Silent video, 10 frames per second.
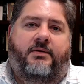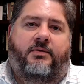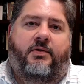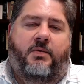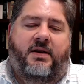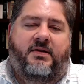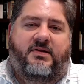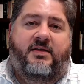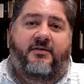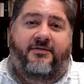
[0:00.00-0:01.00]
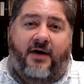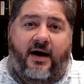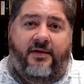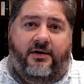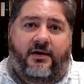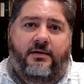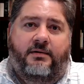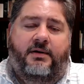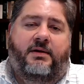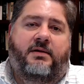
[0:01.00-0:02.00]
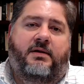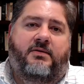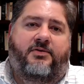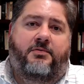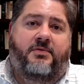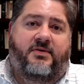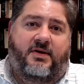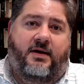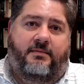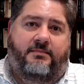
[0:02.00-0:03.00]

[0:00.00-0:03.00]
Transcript: The only way to see the Father is through the Son.